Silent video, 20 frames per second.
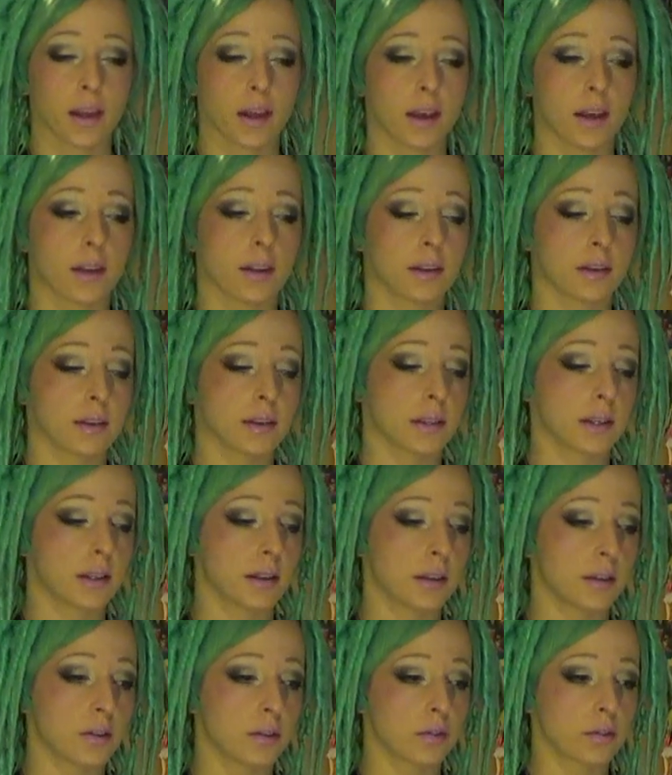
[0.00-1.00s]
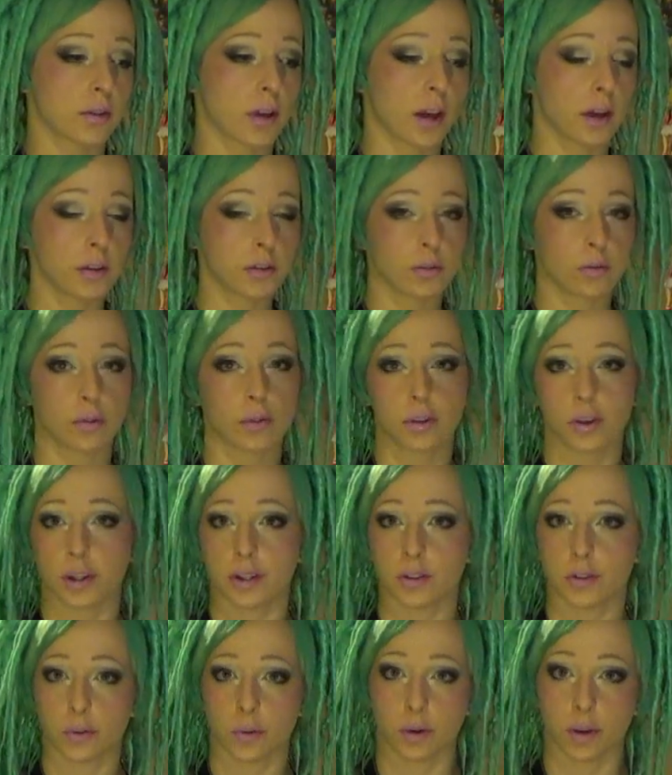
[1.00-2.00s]
And it's kind of really
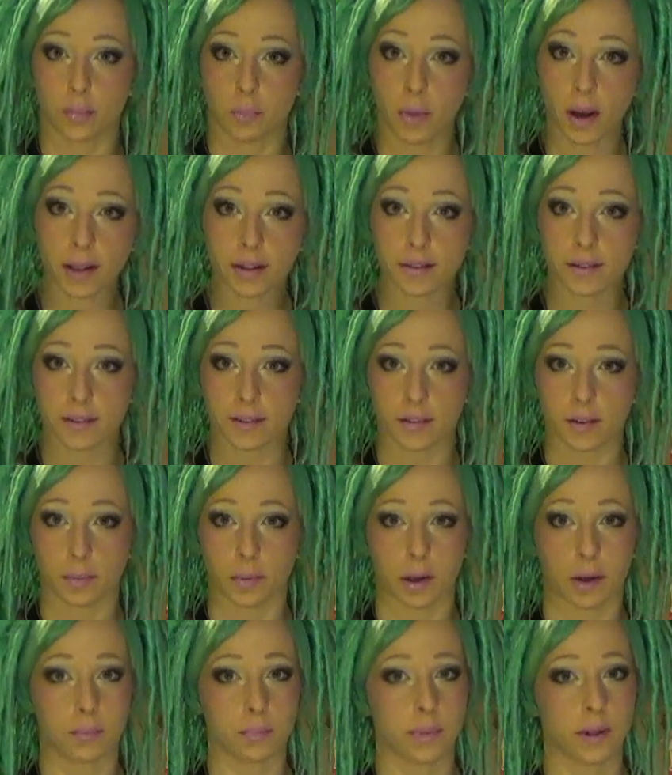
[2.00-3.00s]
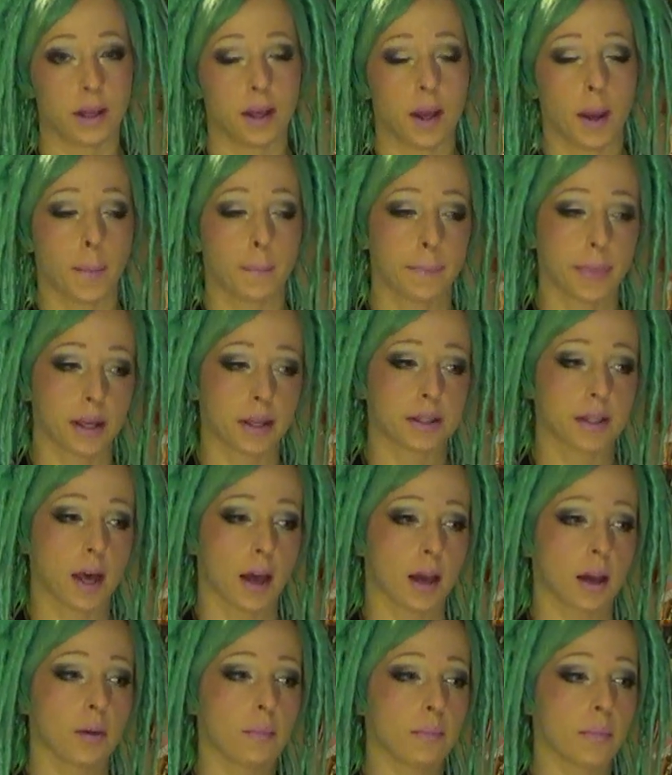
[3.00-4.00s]
screwing my system up big
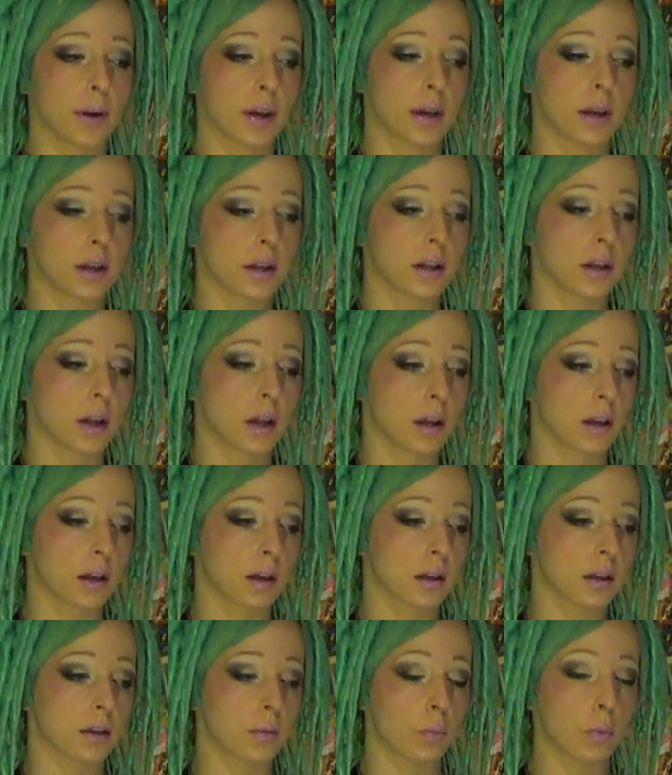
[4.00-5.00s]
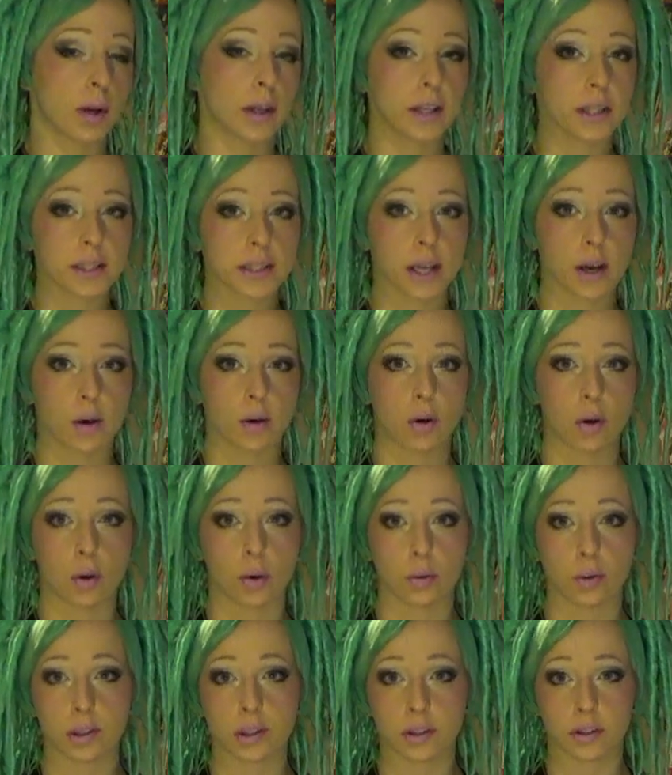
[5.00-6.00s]
time, but when in doubt,
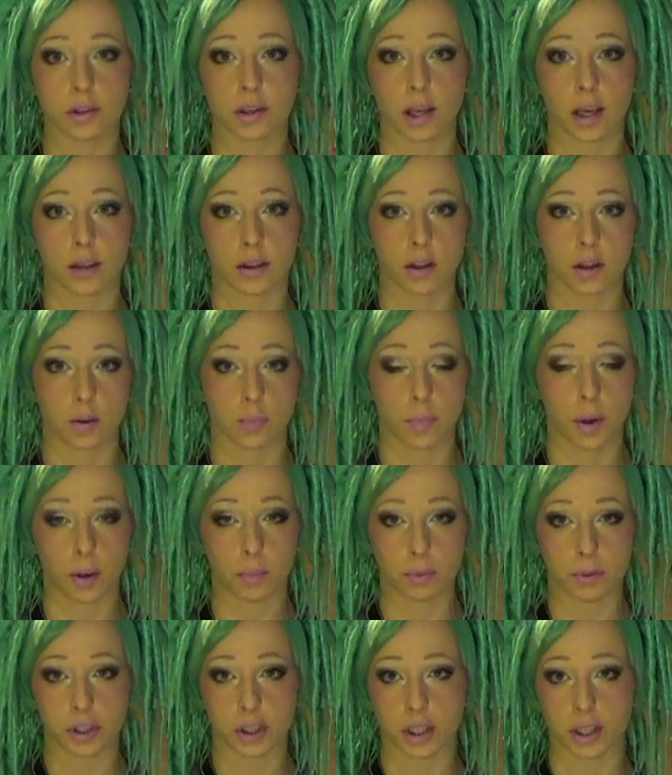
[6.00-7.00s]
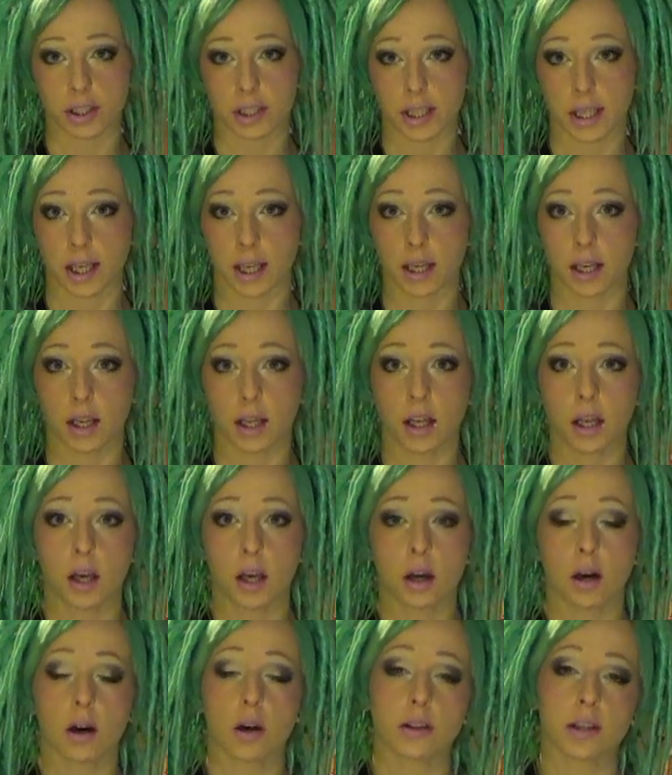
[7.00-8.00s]
always look at the publishing date
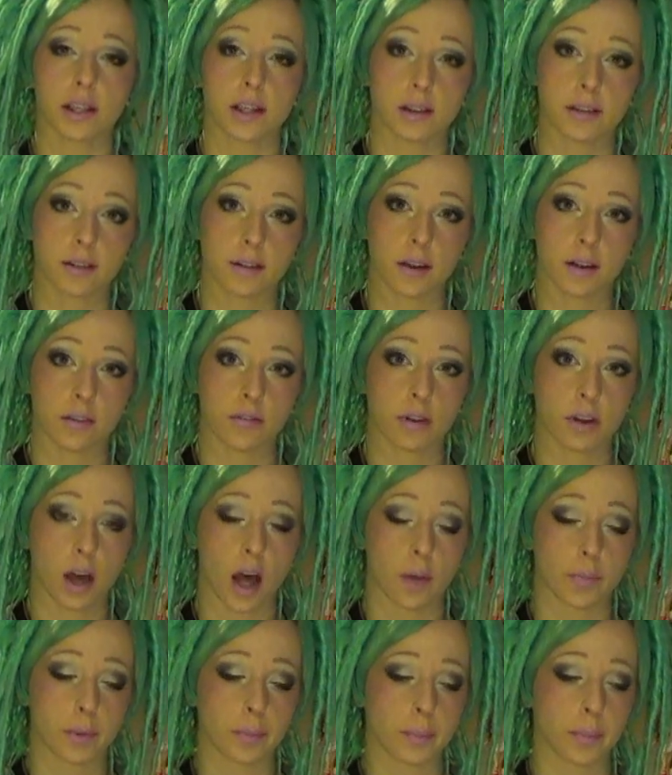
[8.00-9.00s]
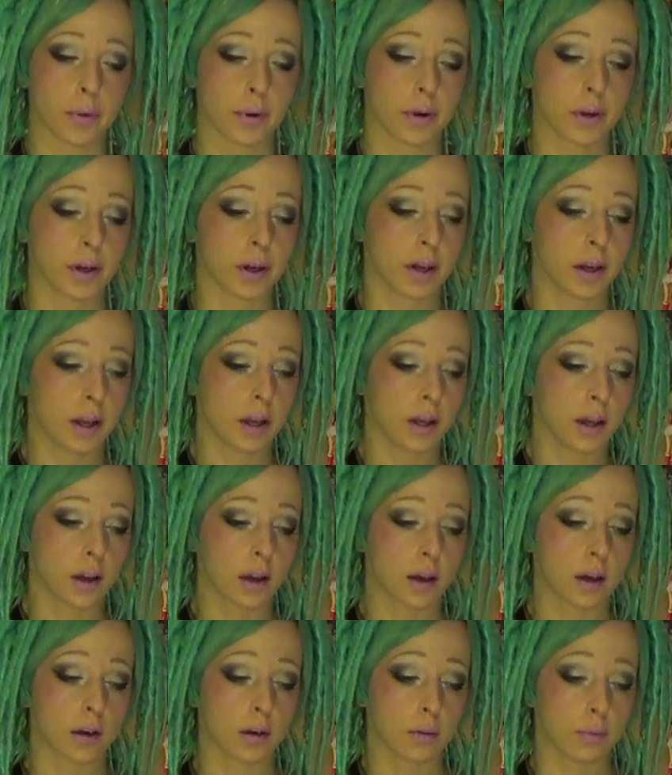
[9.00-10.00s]
on the inside of the comic book,
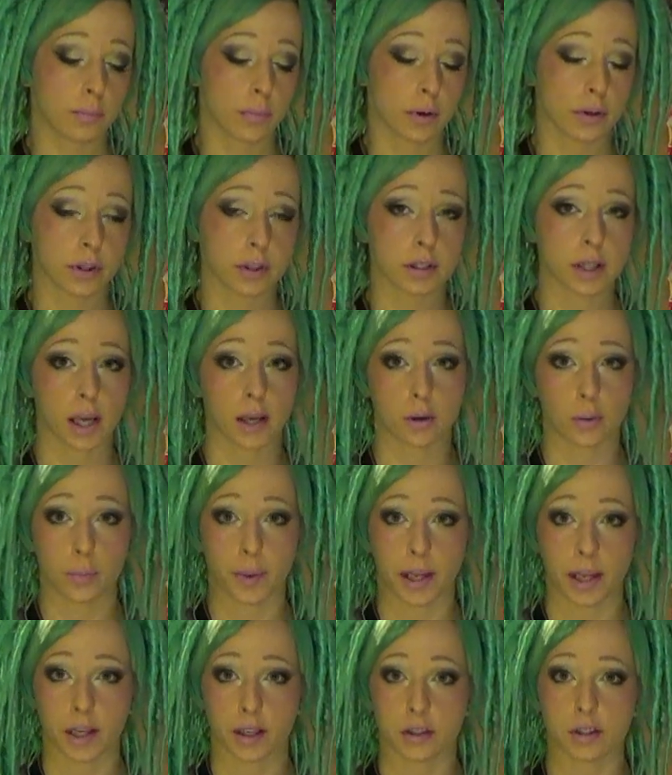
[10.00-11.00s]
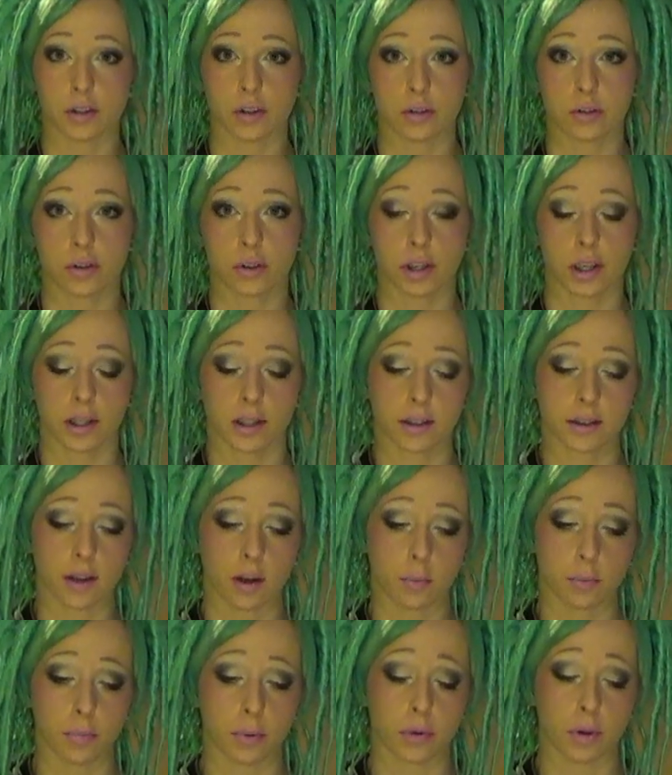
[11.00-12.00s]
on the title page. Usually it's
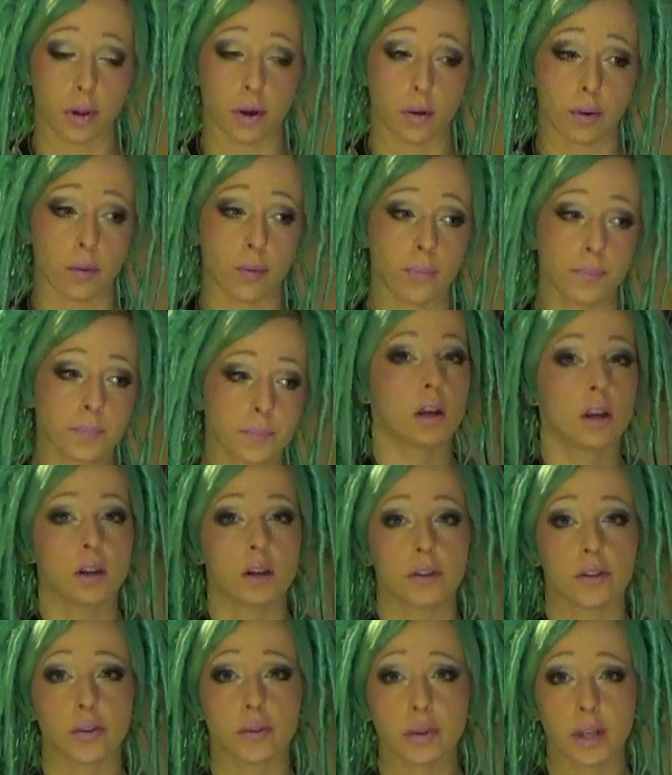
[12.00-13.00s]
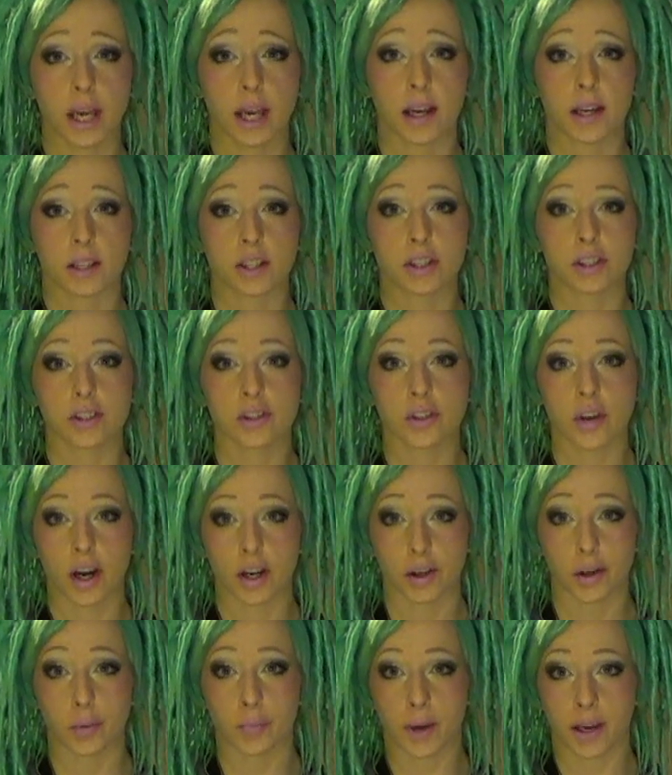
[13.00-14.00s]
down below. So yeah, just try
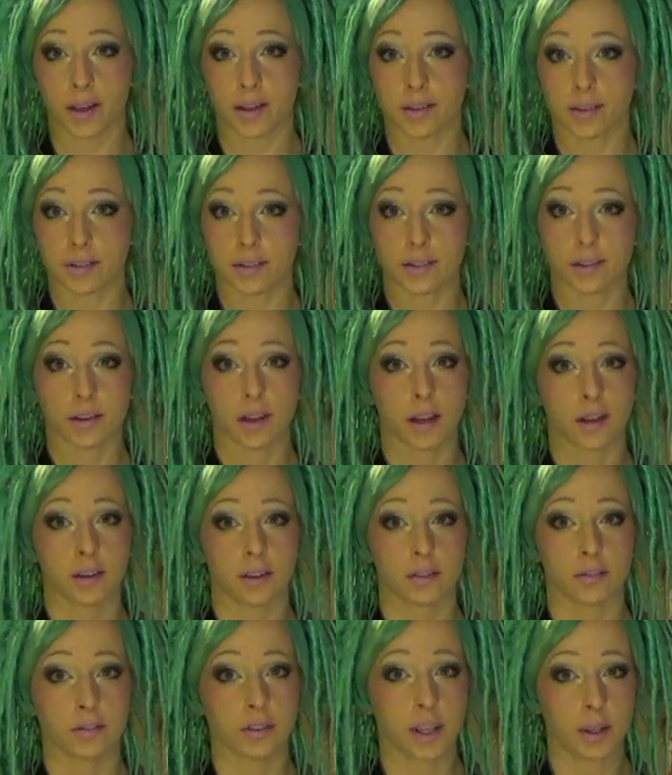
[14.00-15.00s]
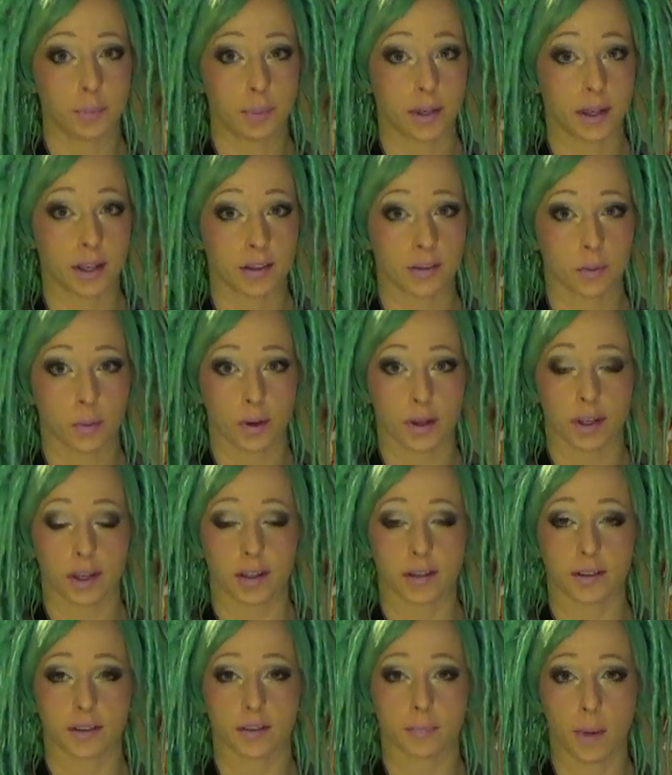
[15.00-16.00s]
your best to kind of keep it as
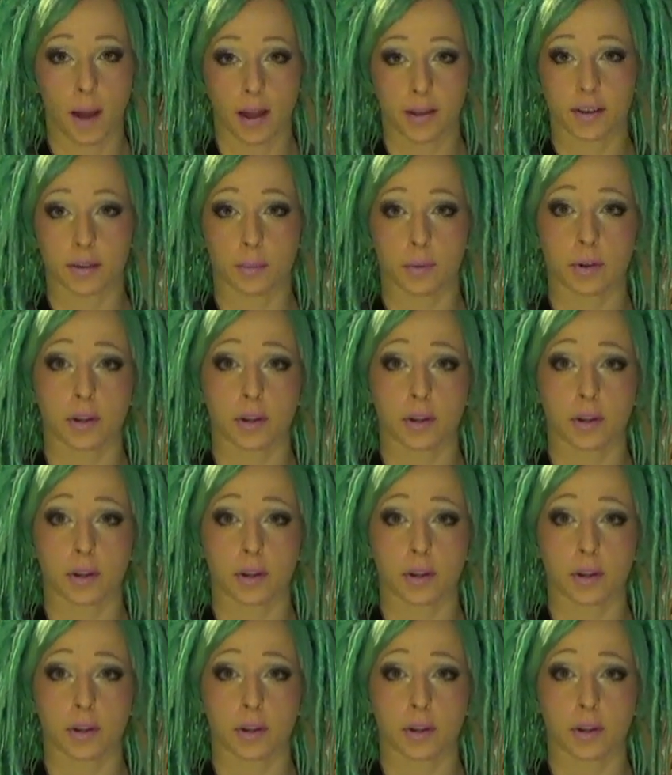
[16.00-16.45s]
organized as possible.